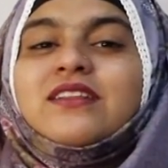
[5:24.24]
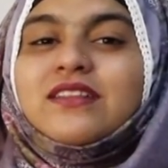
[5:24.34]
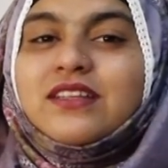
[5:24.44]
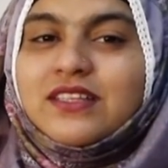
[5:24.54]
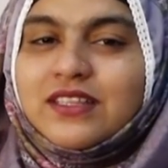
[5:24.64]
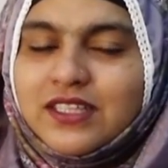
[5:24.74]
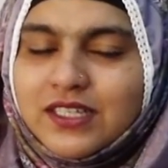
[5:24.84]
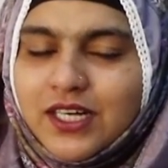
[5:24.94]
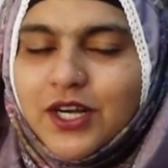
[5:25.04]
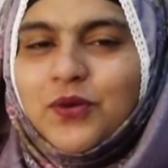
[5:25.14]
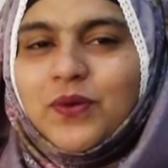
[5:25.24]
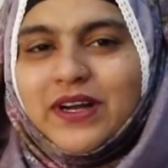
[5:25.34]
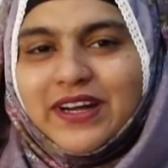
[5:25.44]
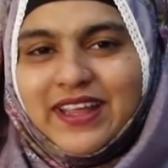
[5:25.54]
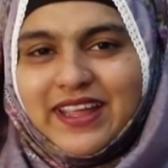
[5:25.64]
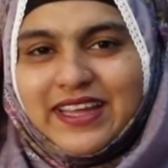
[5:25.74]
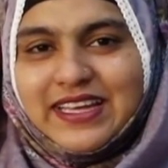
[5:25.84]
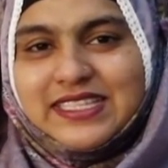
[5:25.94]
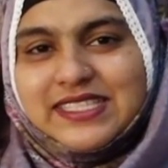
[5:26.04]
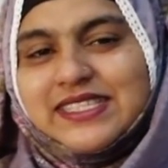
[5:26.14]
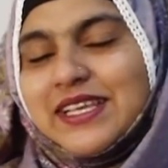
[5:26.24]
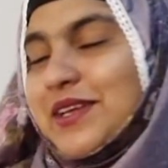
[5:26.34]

The third word is